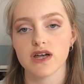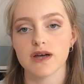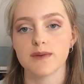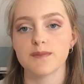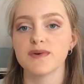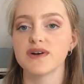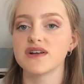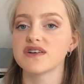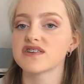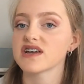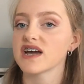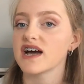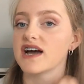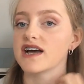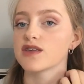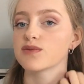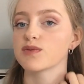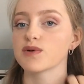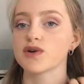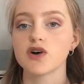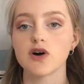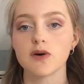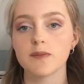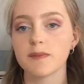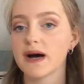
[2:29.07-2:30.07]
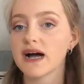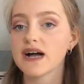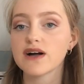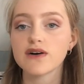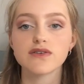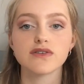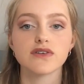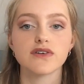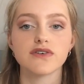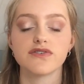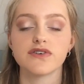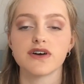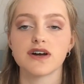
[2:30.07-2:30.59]
in which case we got back
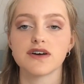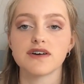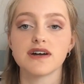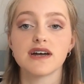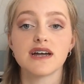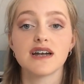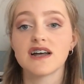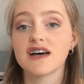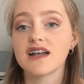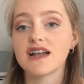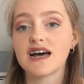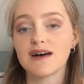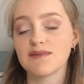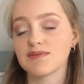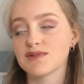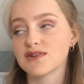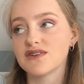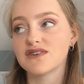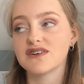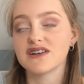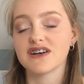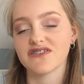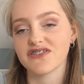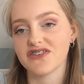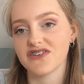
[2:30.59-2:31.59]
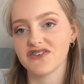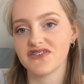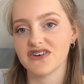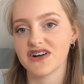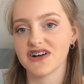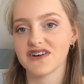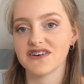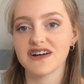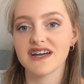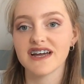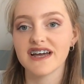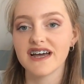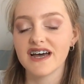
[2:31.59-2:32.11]
on the ferry, and I absolutely loved the
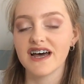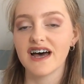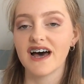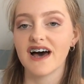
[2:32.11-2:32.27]
ferry.